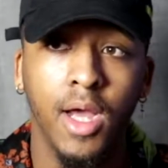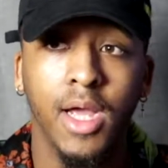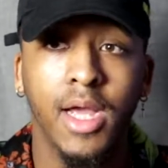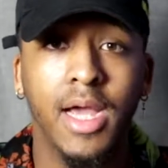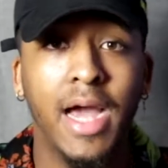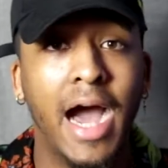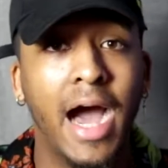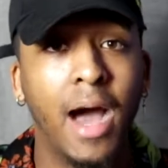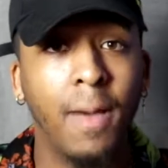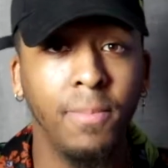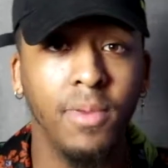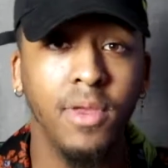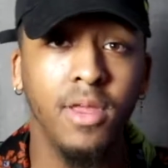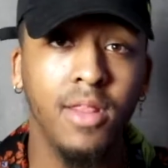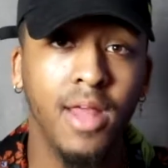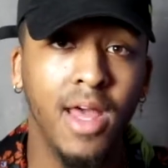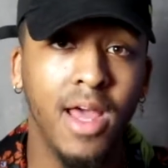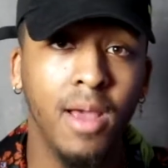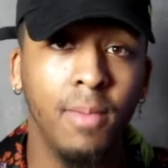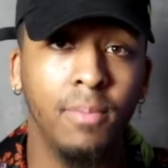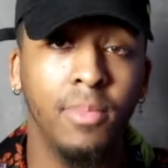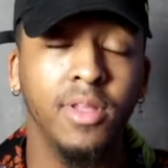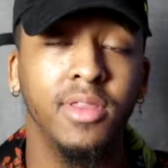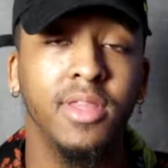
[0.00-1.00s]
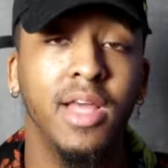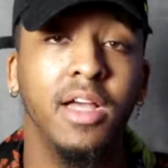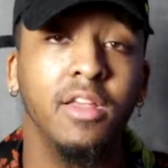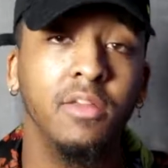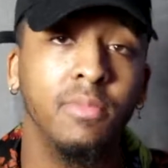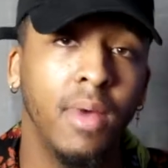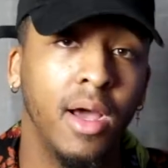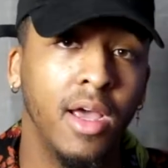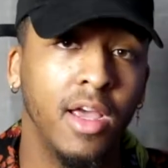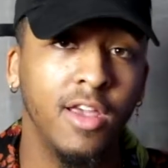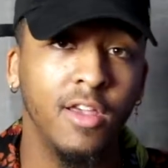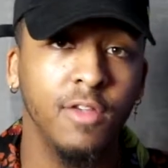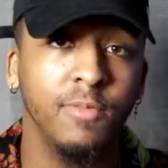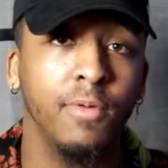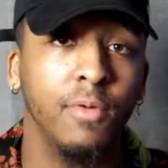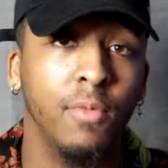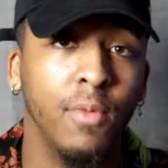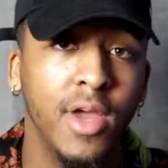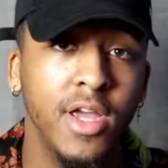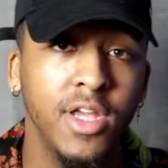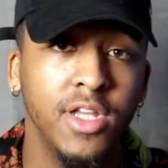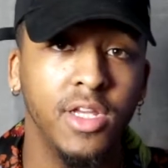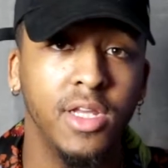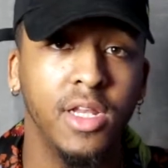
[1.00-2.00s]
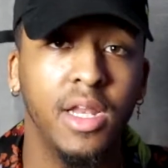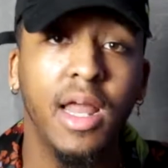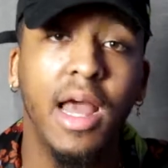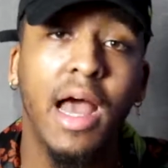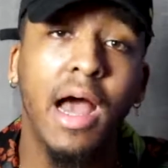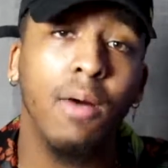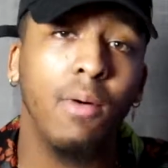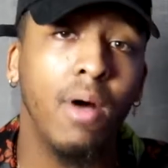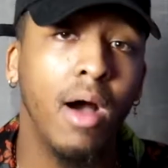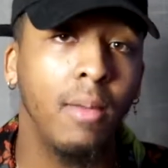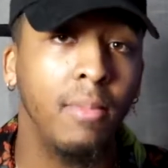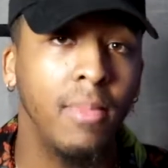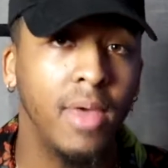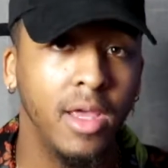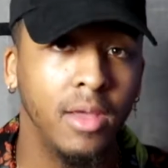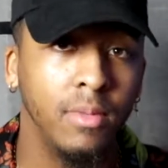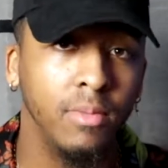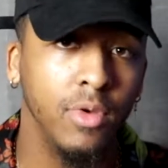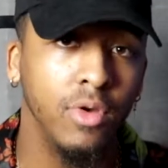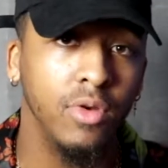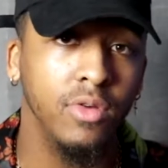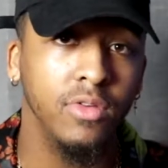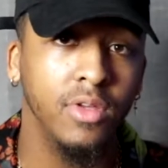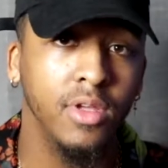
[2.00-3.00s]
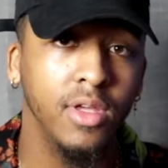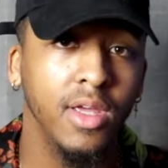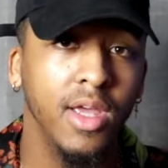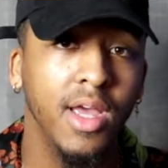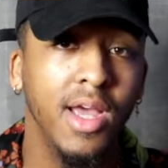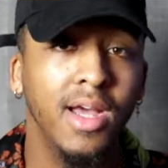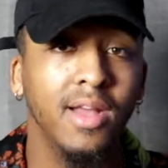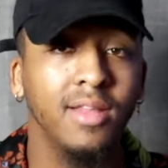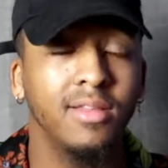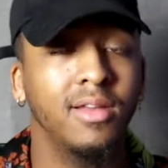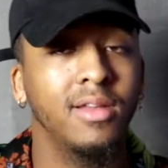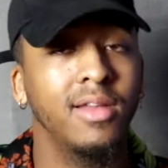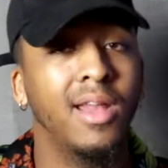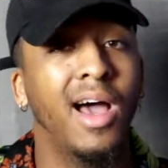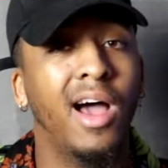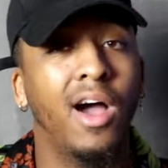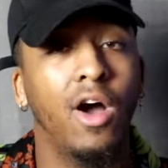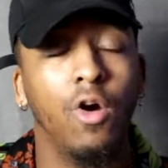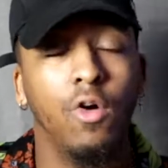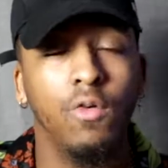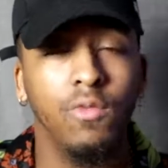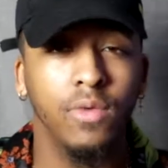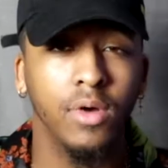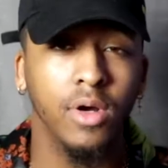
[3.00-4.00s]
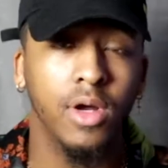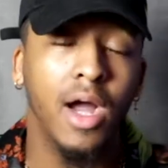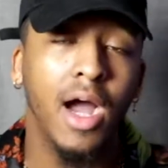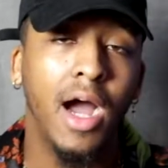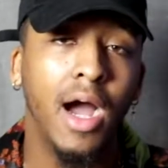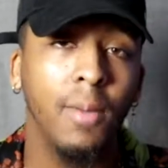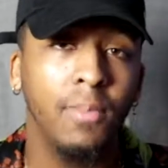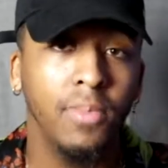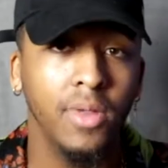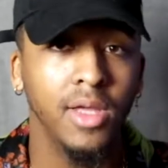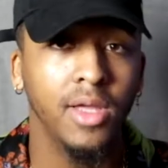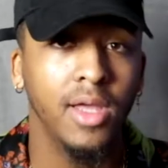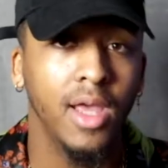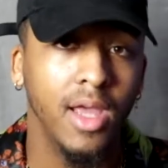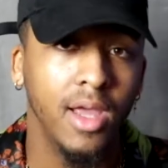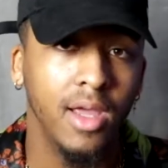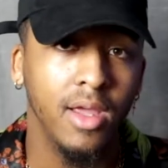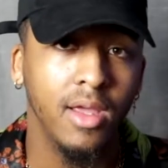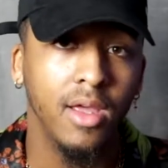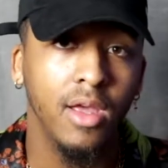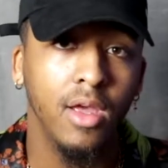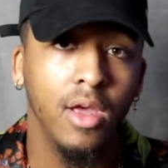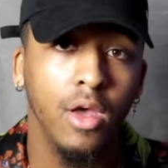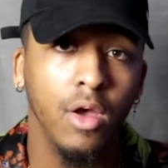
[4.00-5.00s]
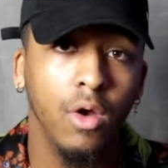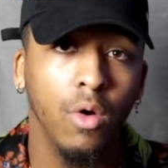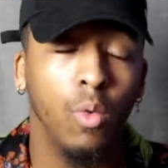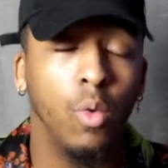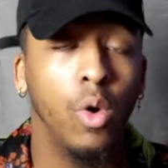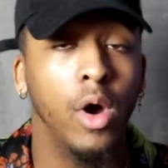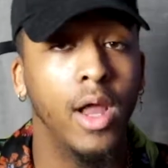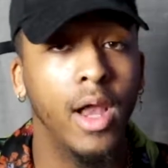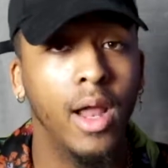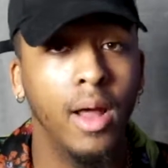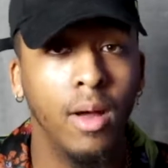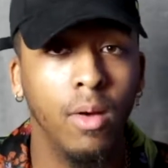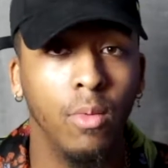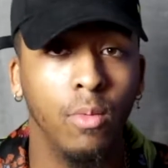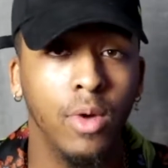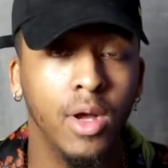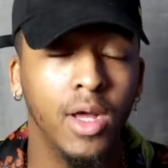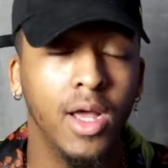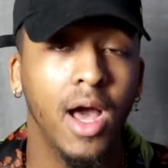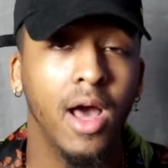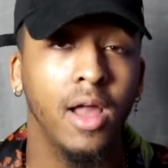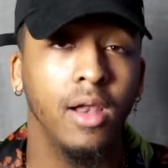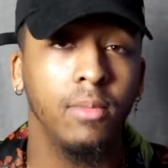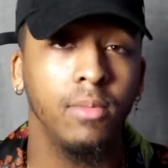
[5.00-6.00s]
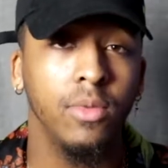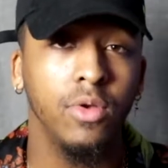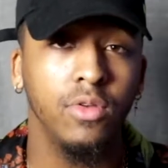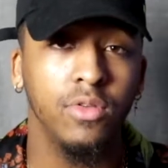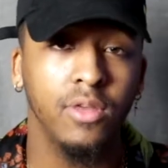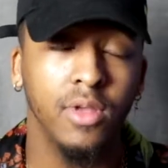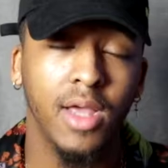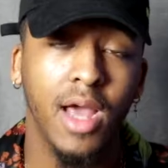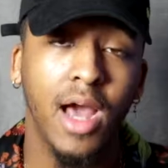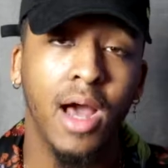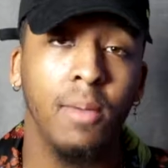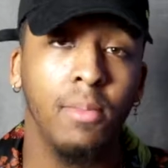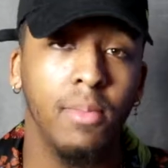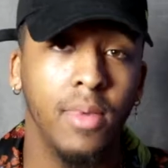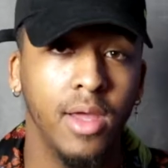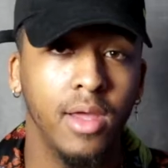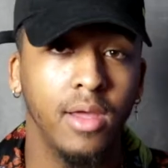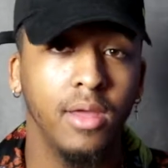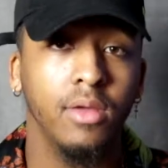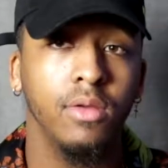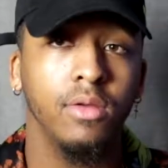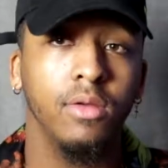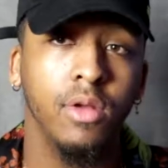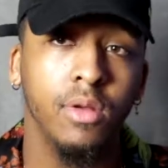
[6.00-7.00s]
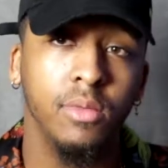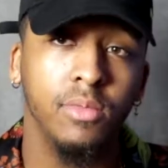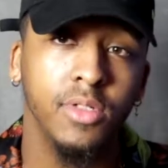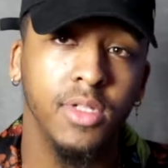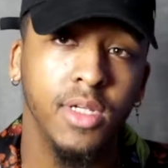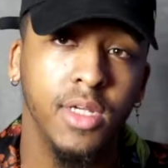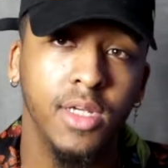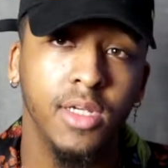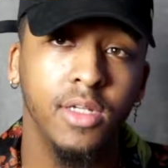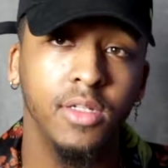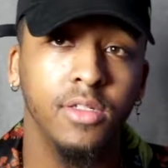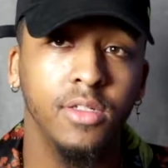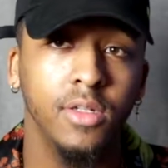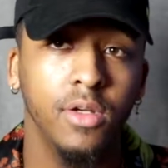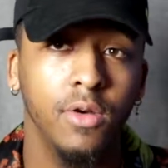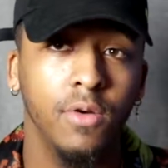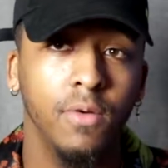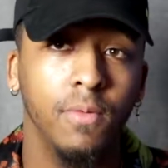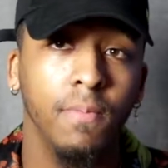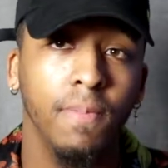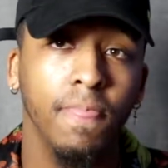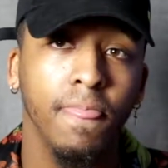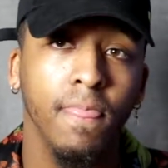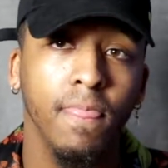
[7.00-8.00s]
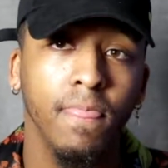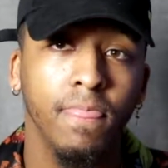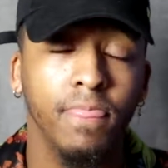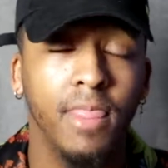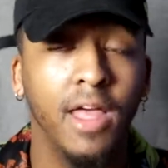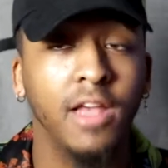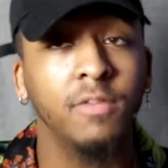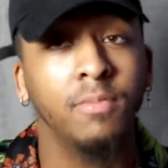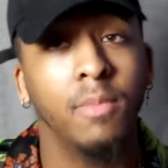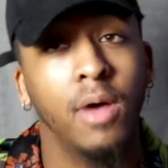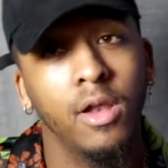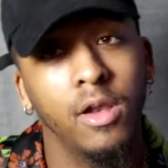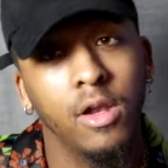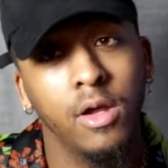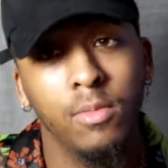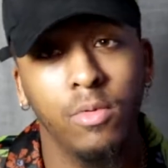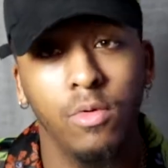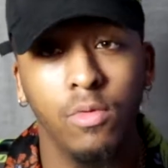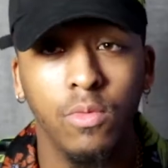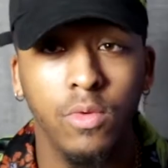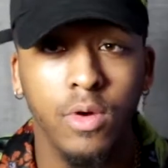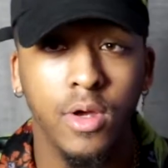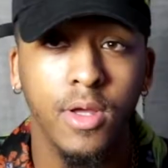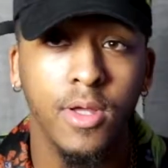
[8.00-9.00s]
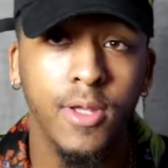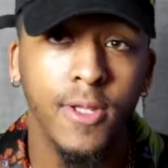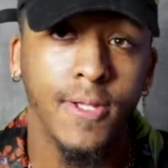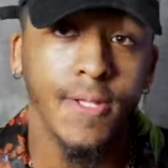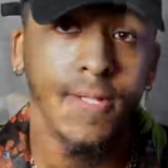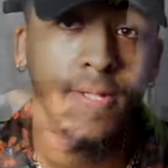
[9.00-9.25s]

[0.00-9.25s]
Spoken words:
copy that, but that's my inspiration and how I make music, to not overcomplicate what kind of music I make. You know what I'm saying? So that's my number one.